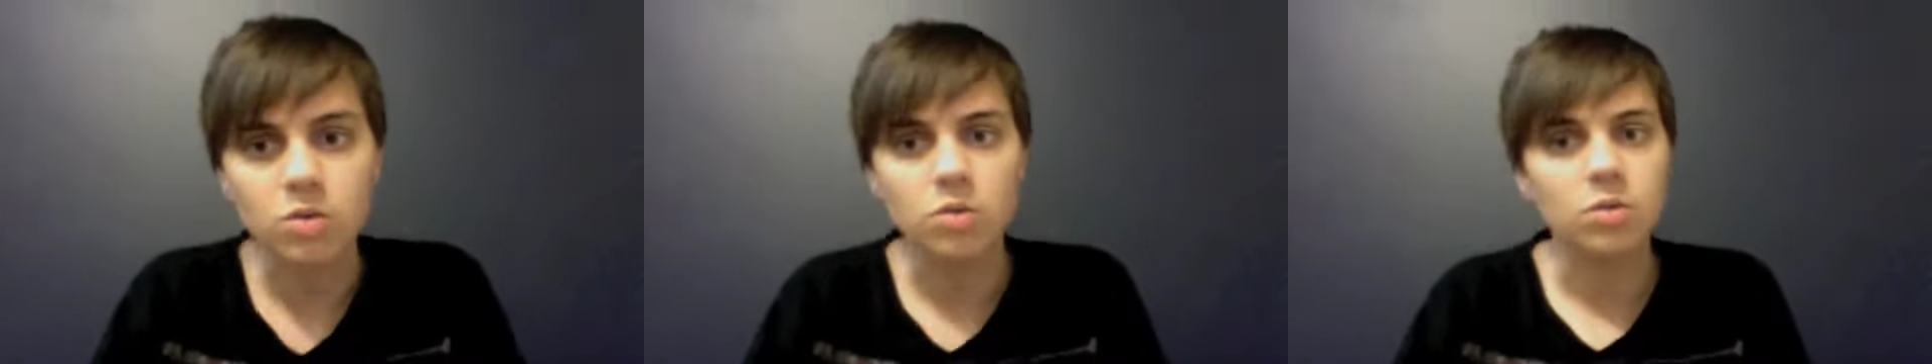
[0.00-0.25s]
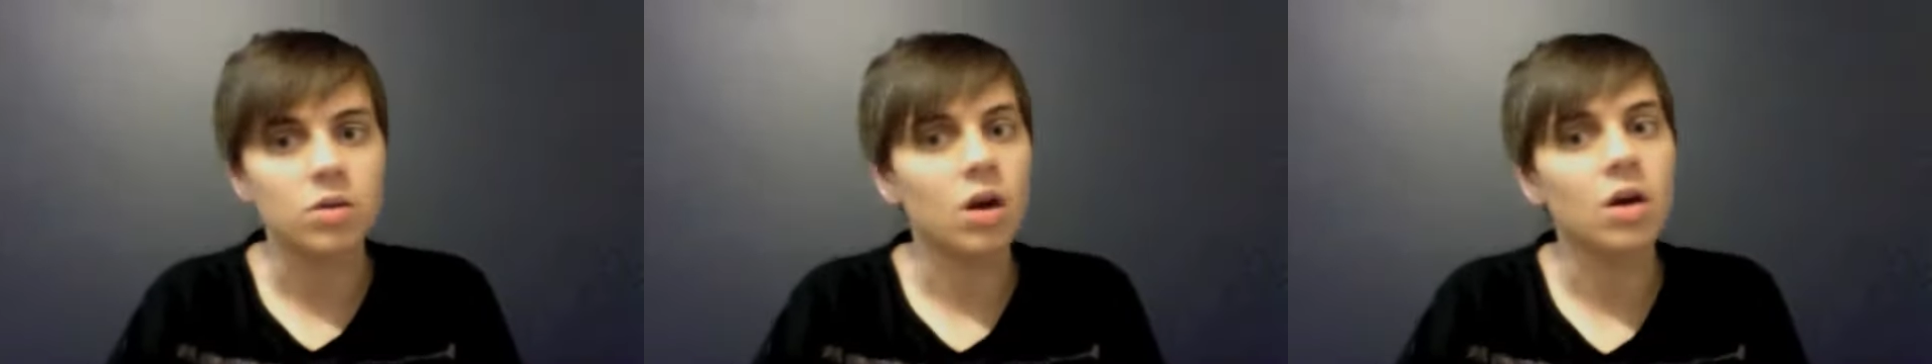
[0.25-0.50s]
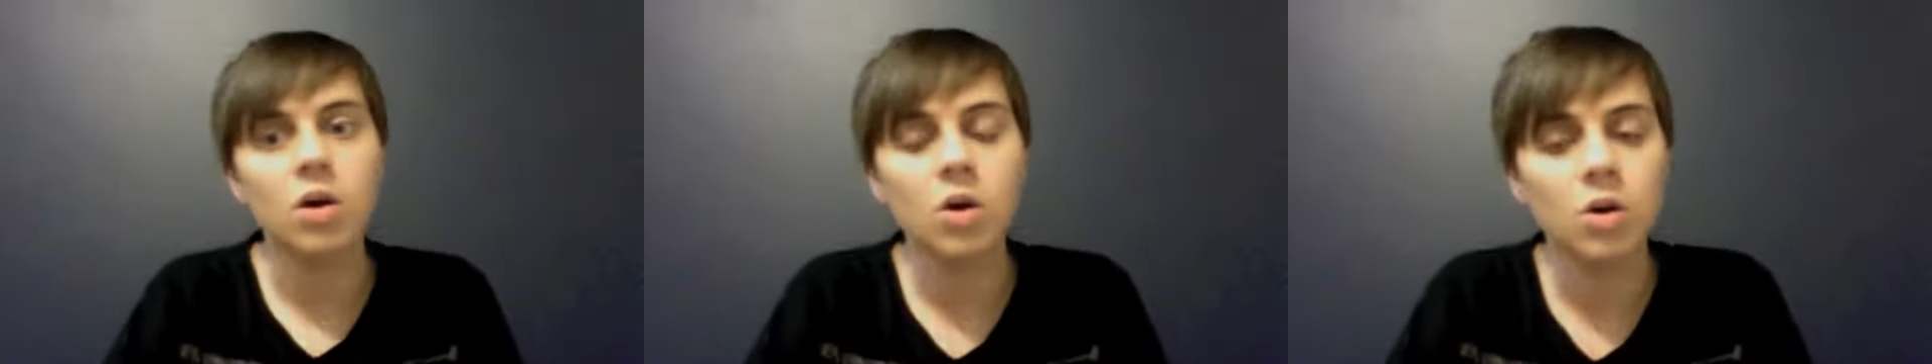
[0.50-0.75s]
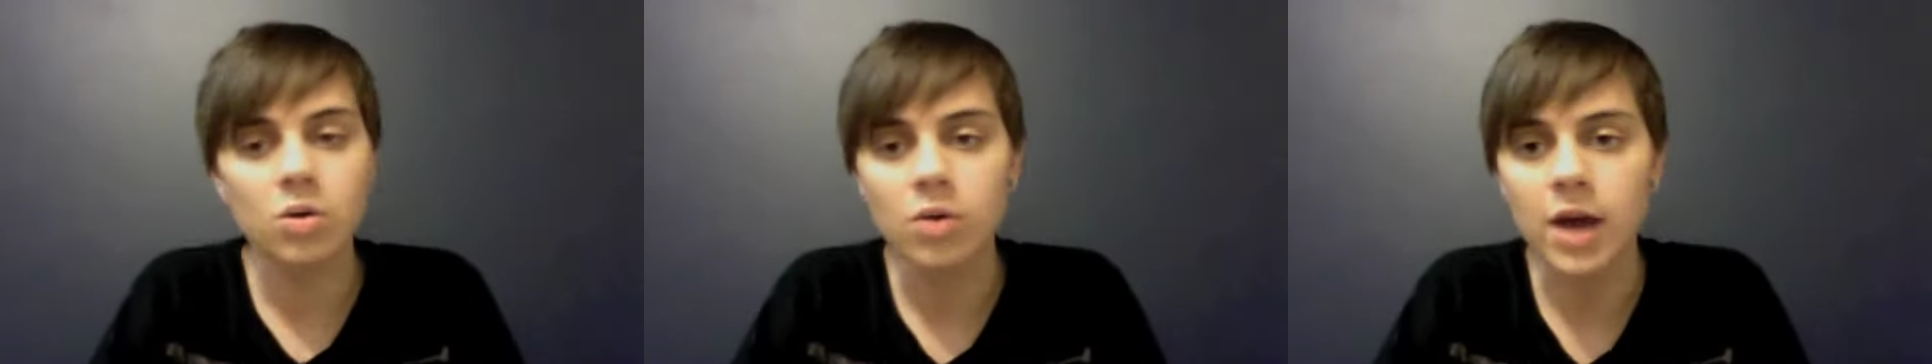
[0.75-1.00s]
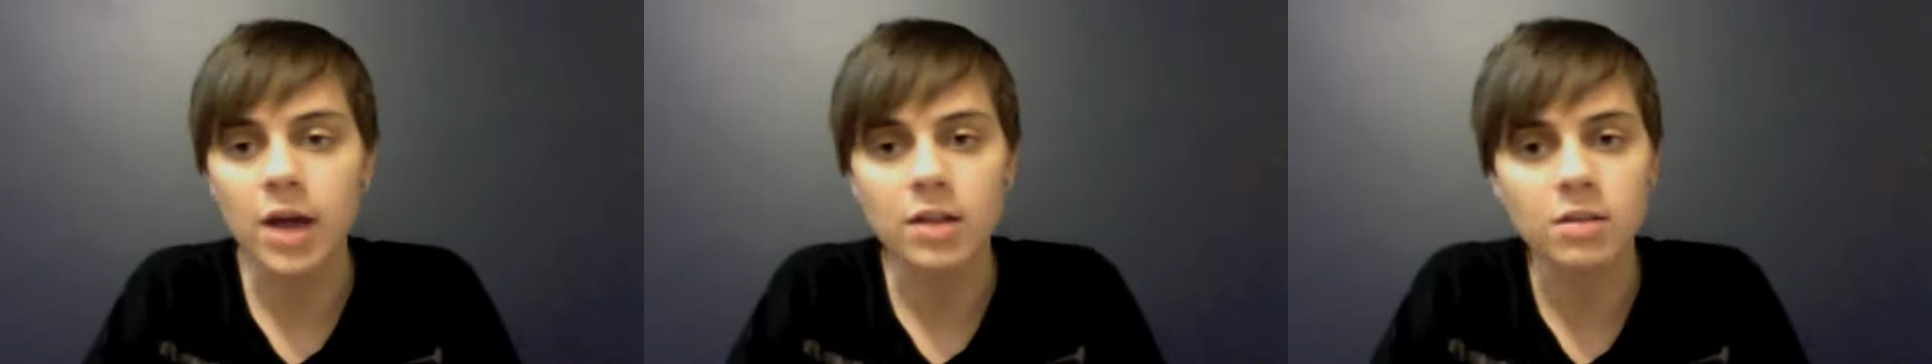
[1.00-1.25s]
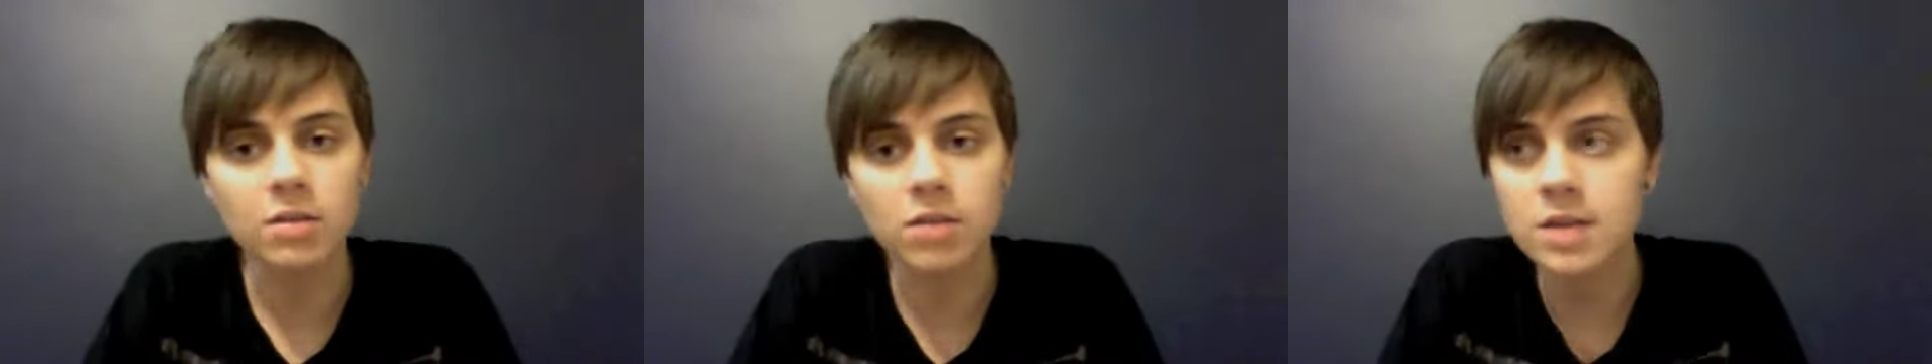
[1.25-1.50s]
gung-ho,
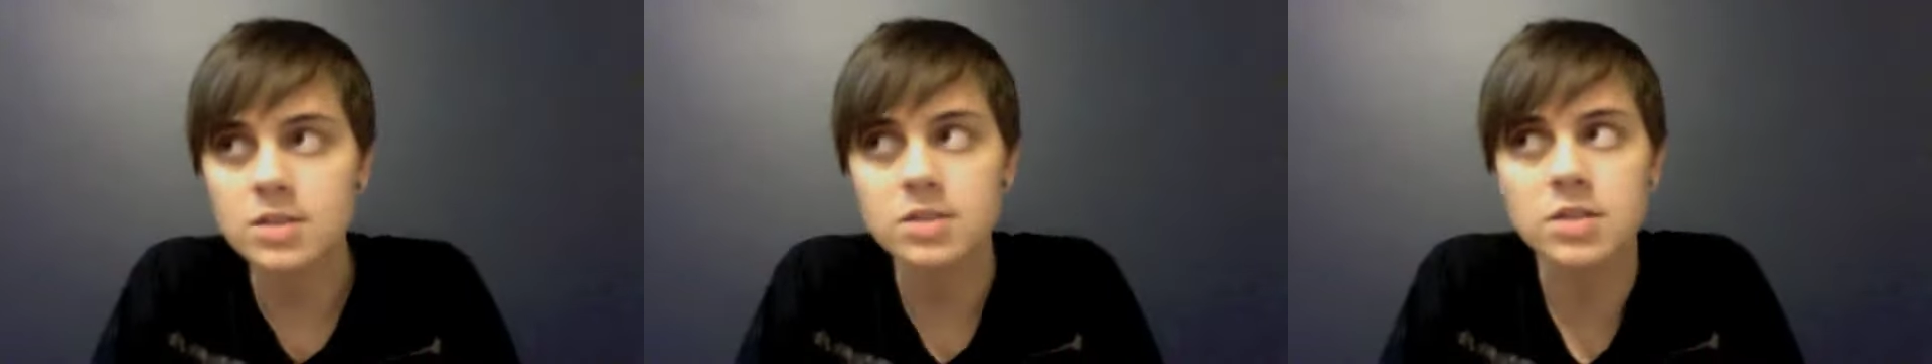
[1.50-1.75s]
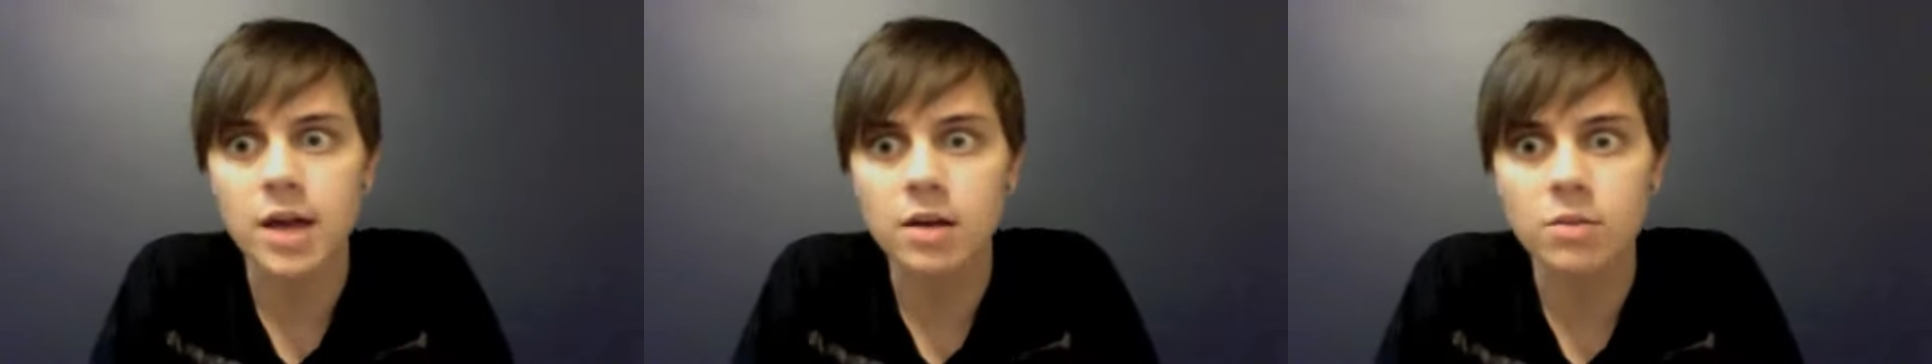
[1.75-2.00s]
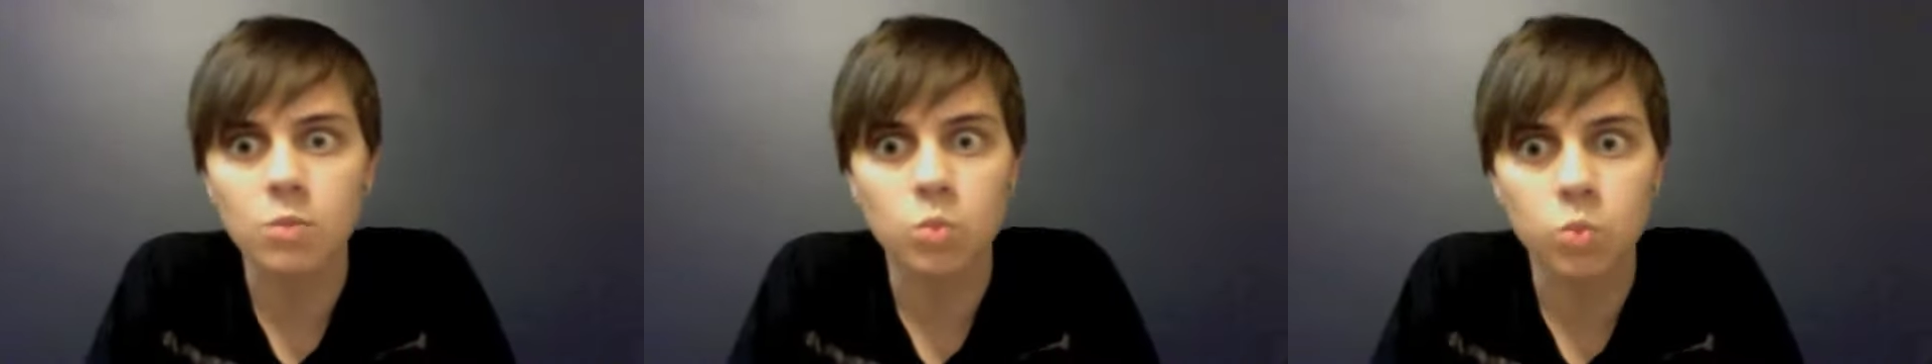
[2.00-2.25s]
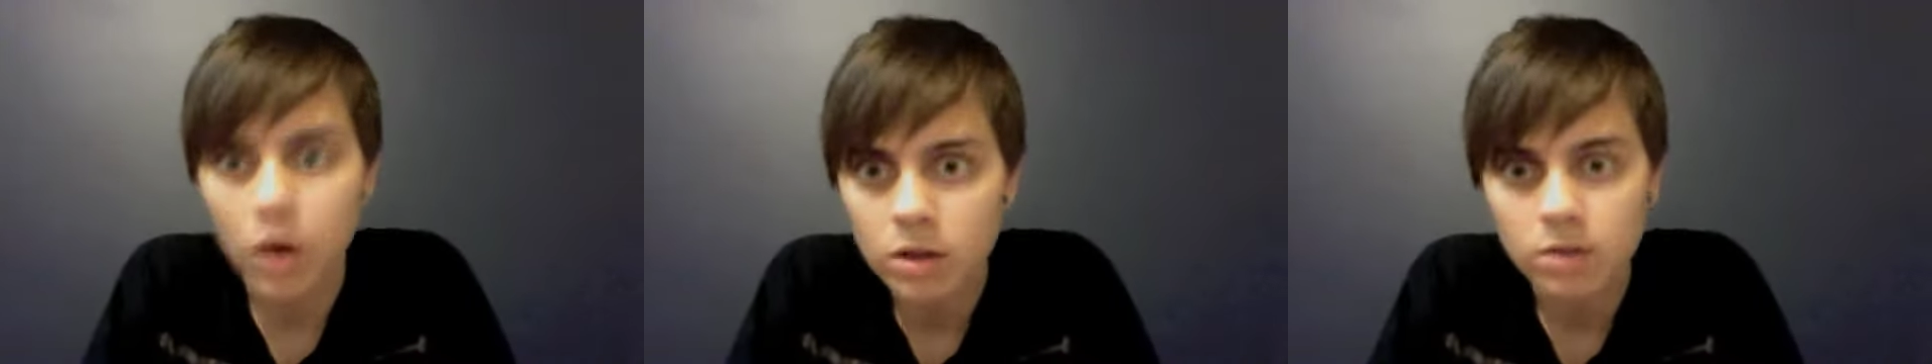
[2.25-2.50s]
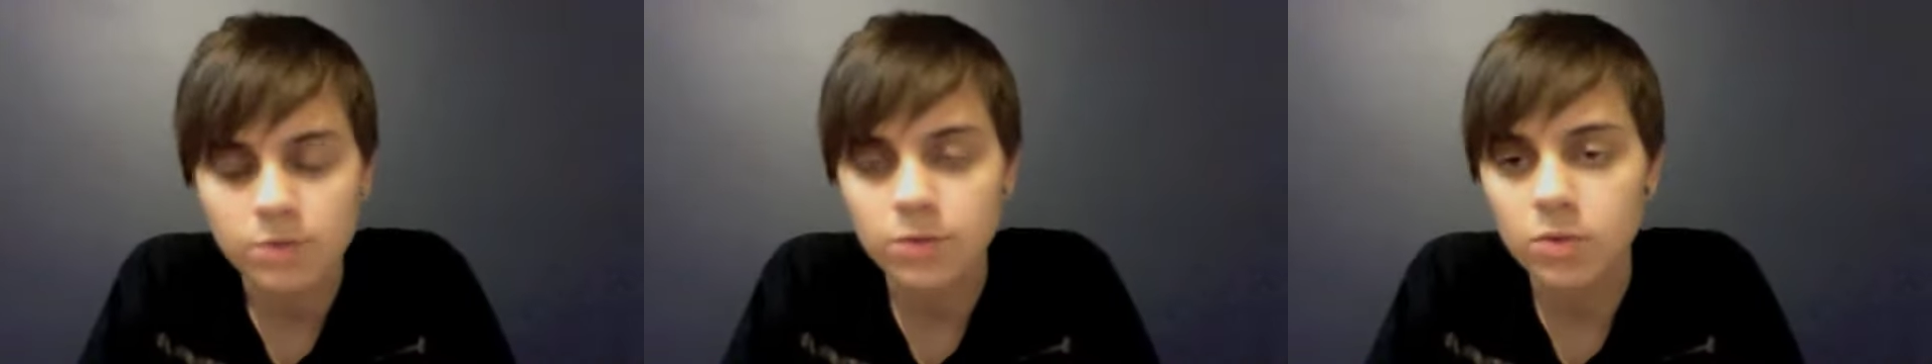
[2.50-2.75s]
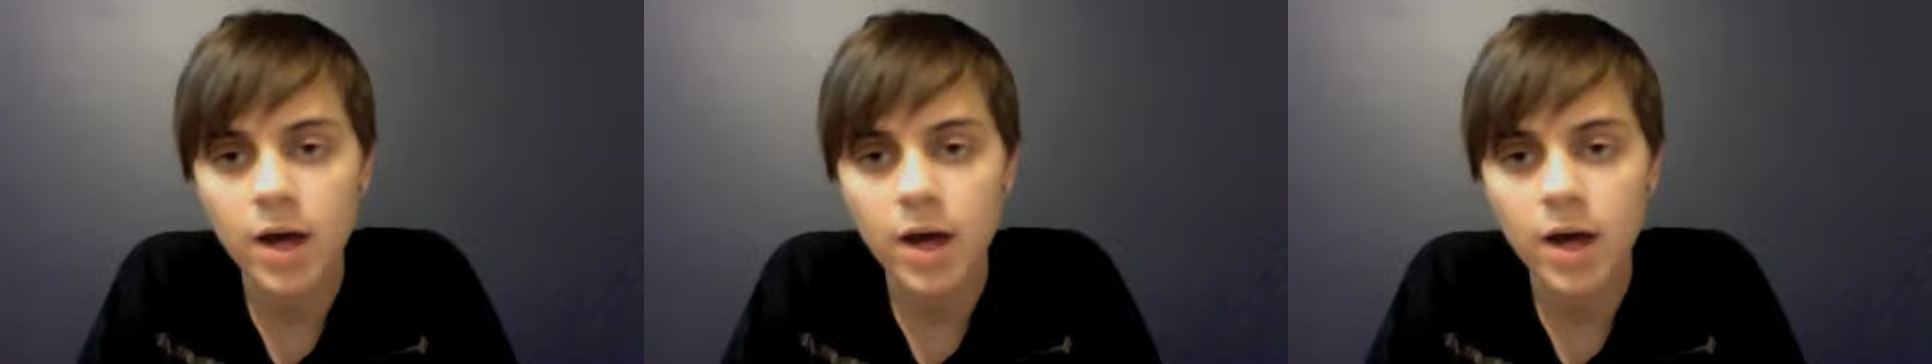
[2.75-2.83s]
and that's, wonderful.